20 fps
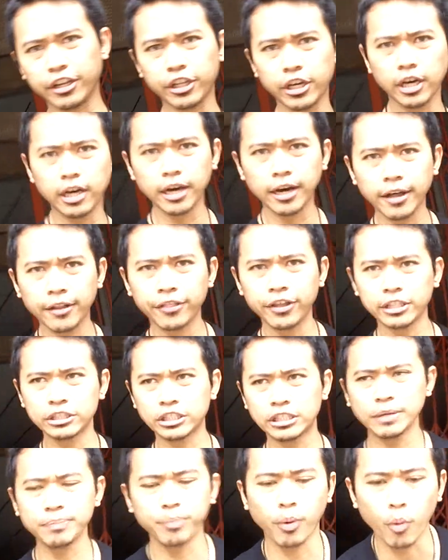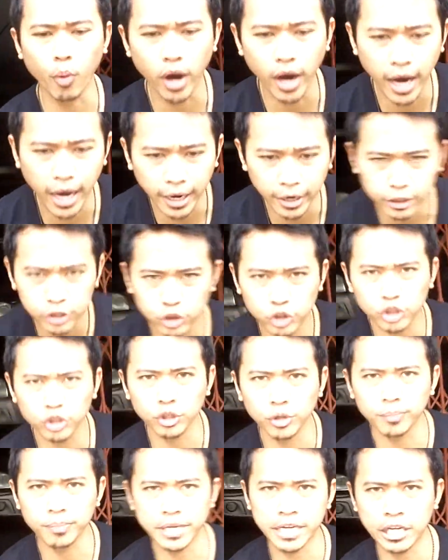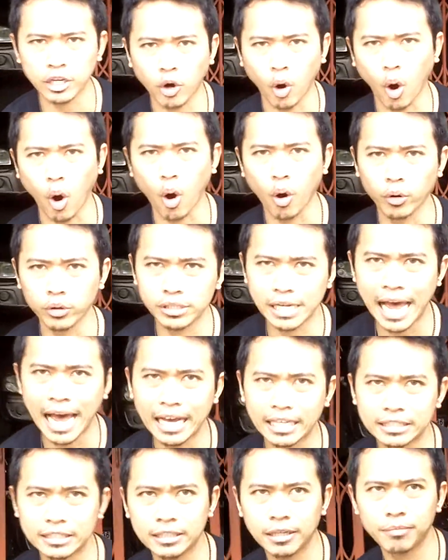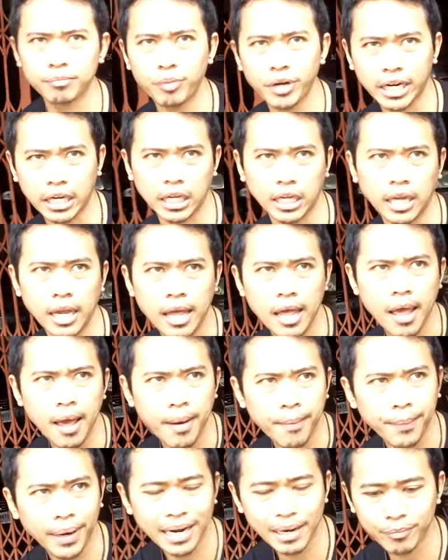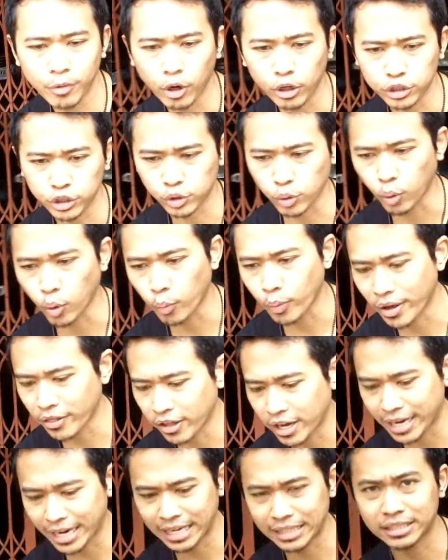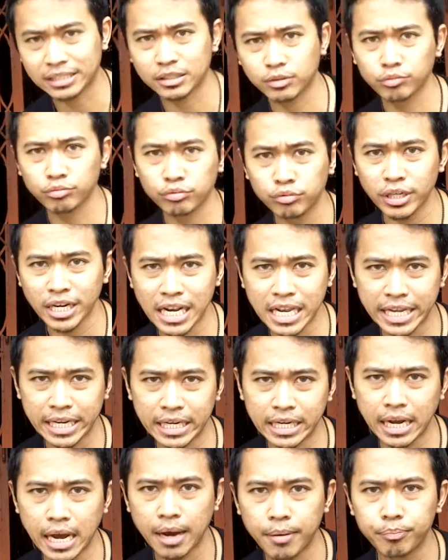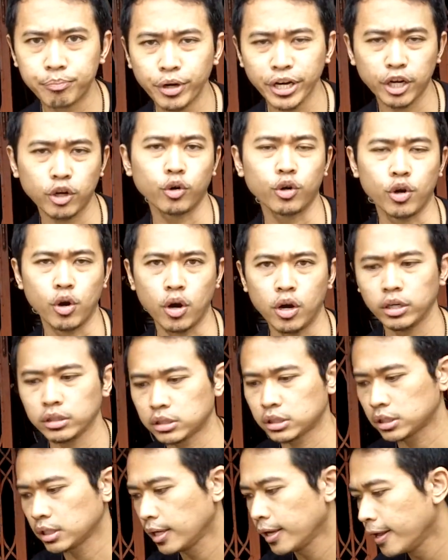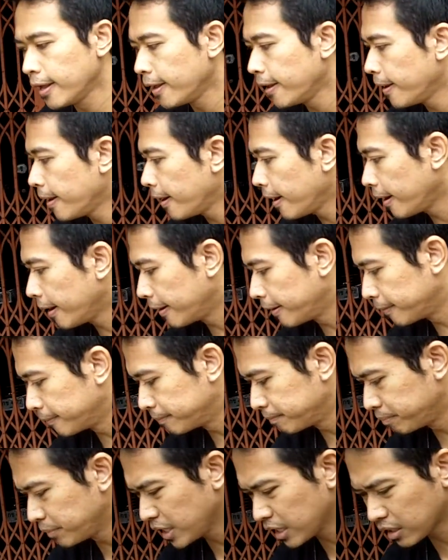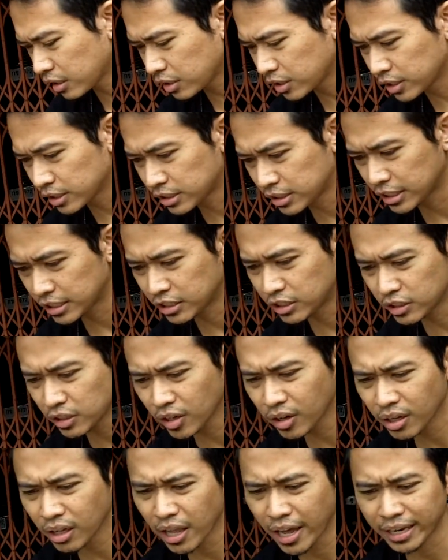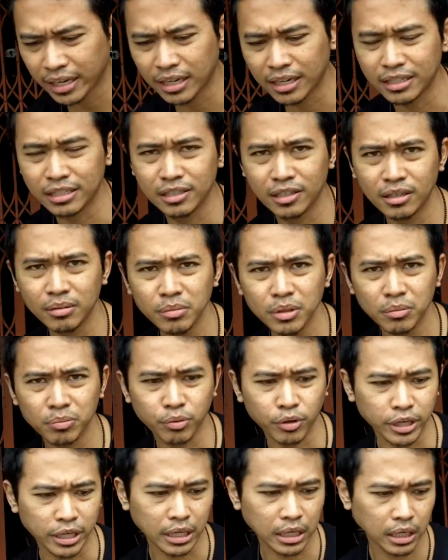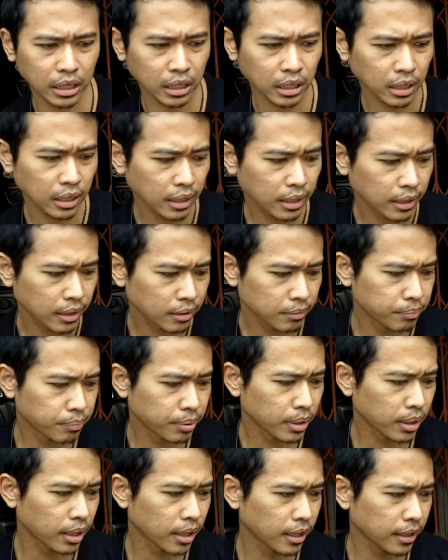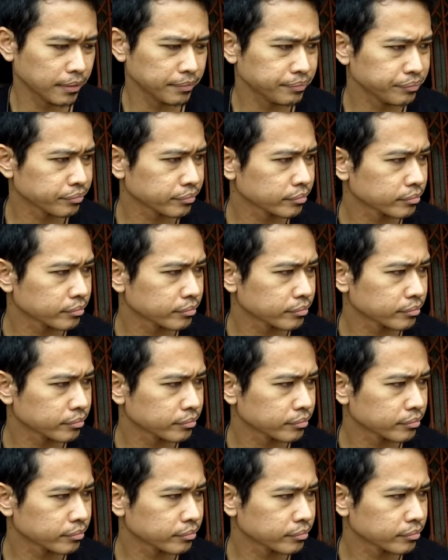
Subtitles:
think the simple word should be called as a brick, but I'm not sure whether it's really a brick or not, because it's not like a normal brick, but